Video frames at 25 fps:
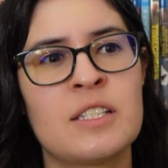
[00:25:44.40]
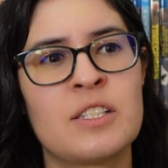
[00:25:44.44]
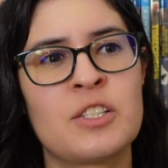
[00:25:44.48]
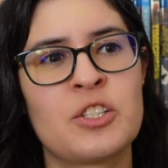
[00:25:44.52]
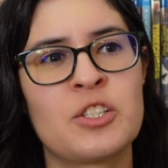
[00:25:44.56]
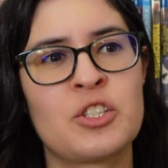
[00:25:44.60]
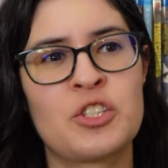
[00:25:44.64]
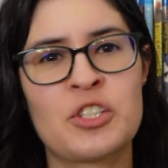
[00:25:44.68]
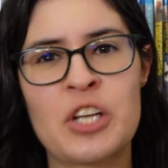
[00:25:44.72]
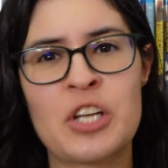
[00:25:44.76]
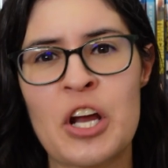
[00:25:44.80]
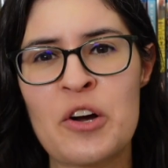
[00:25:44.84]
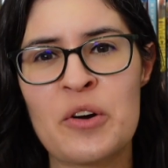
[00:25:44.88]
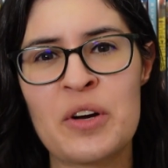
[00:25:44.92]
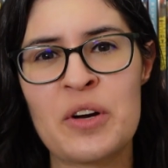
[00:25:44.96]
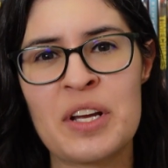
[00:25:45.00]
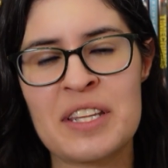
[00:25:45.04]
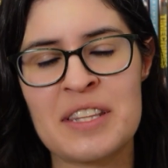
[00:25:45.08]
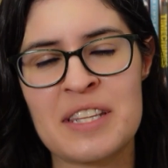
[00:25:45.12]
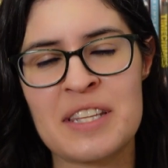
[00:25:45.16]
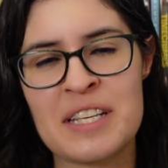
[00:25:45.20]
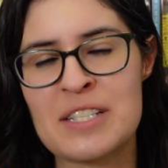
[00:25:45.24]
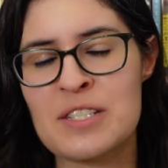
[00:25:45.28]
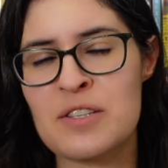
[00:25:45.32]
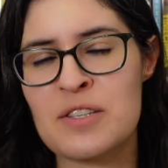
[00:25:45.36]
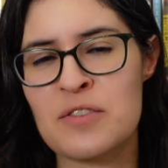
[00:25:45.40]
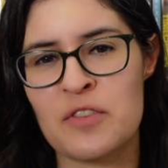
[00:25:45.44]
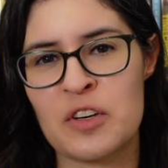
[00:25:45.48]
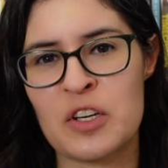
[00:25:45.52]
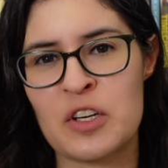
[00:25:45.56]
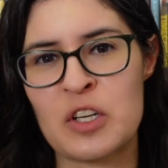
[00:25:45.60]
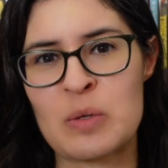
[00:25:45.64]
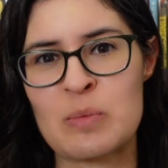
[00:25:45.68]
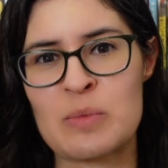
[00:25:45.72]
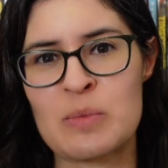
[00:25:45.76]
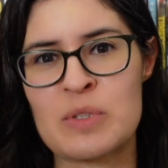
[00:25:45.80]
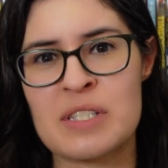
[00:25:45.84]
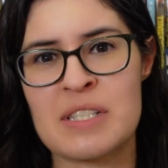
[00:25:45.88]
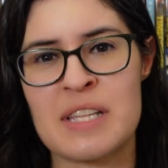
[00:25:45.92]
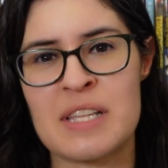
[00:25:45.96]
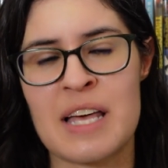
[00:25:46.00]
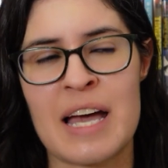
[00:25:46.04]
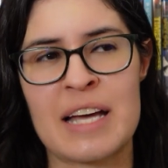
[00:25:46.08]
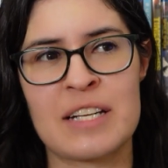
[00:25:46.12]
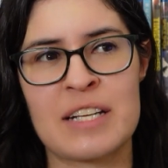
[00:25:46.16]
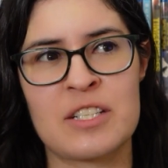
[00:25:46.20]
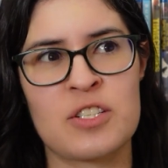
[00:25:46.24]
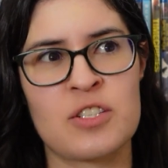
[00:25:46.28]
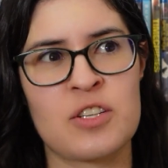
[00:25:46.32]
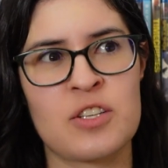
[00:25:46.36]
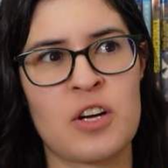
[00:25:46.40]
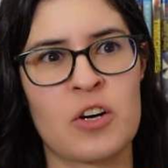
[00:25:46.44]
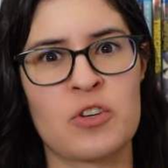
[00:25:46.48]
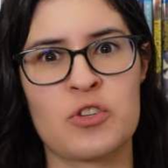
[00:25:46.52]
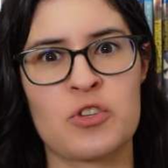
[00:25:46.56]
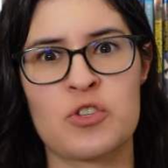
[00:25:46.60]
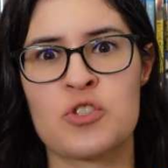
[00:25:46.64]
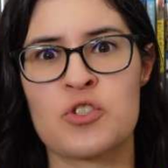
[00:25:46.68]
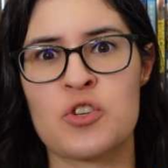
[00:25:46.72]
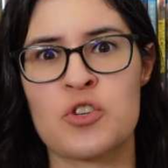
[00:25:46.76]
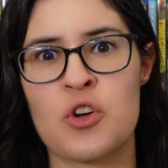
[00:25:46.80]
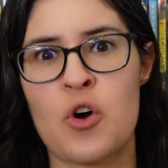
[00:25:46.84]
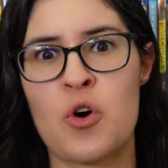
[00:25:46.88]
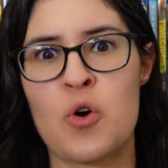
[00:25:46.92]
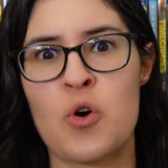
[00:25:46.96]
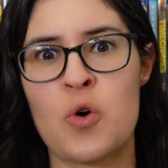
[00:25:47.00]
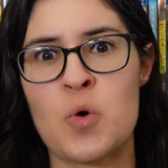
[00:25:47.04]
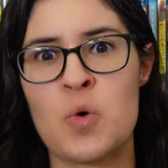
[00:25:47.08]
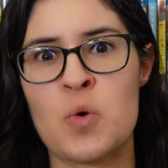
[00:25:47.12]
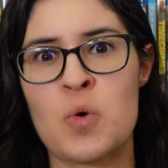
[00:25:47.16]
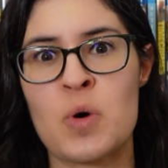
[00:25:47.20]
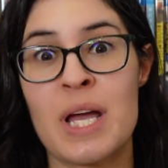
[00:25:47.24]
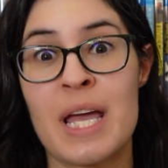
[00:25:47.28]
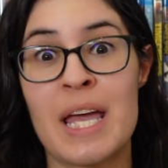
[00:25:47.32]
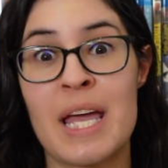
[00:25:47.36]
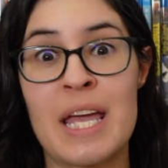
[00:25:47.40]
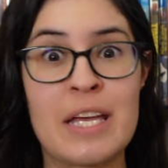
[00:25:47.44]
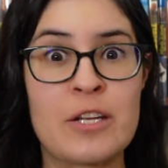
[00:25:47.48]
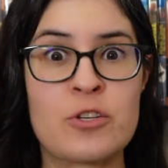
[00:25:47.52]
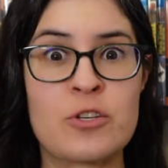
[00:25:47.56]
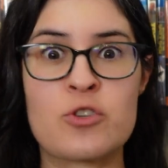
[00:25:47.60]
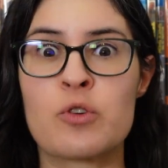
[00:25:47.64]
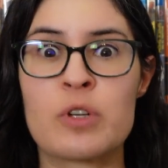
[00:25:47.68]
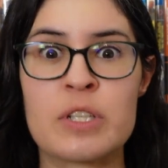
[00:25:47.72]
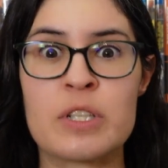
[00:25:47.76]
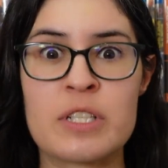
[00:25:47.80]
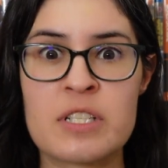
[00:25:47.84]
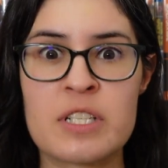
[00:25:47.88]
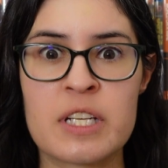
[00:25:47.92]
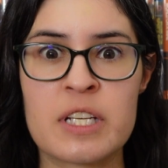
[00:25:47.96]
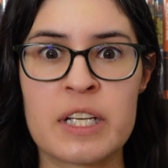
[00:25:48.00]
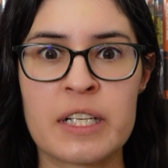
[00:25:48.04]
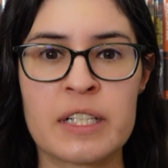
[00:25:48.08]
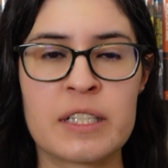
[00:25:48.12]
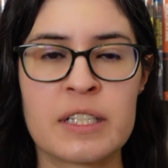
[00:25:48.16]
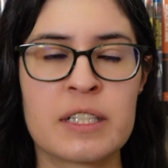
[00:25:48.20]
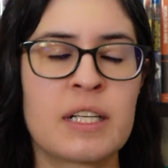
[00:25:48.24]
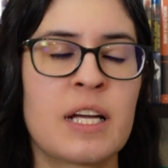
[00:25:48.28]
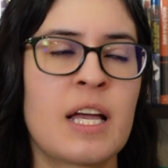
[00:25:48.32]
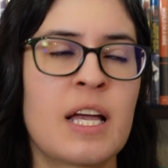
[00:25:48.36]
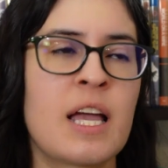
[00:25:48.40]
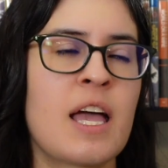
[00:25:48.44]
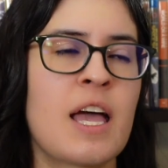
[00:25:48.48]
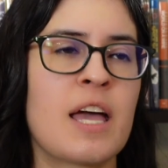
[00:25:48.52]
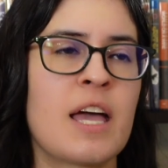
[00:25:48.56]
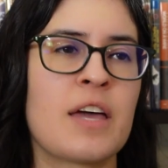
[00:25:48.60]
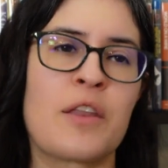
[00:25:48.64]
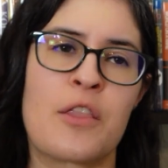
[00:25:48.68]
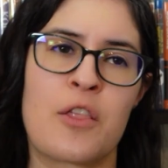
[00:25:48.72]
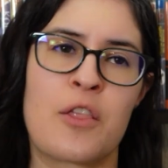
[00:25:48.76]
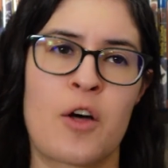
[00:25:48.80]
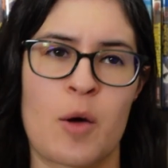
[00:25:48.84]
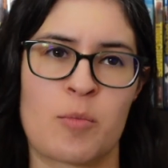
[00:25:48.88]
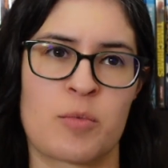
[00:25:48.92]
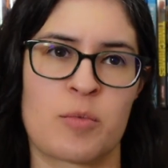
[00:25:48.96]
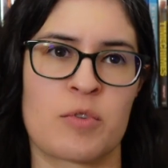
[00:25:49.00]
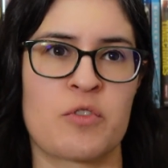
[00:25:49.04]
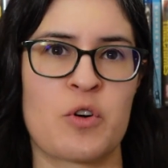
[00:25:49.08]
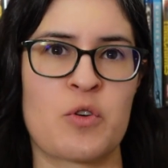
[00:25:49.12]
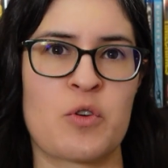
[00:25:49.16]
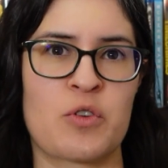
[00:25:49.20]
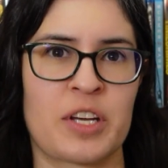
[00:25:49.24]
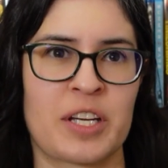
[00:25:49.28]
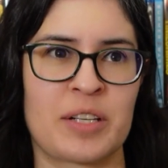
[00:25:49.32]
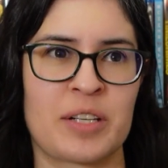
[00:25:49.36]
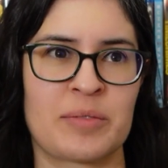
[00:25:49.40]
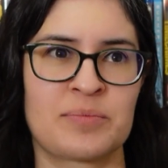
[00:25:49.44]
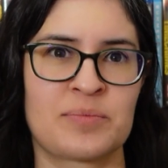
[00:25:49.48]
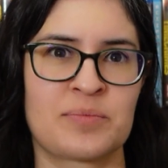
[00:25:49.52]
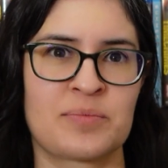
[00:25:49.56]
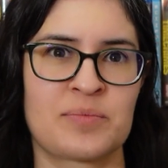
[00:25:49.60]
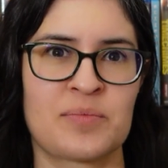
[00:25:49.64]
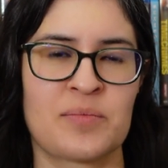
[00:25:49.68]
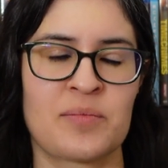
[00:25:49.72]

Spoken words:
sharing these films that are so interesting and thought-provoking,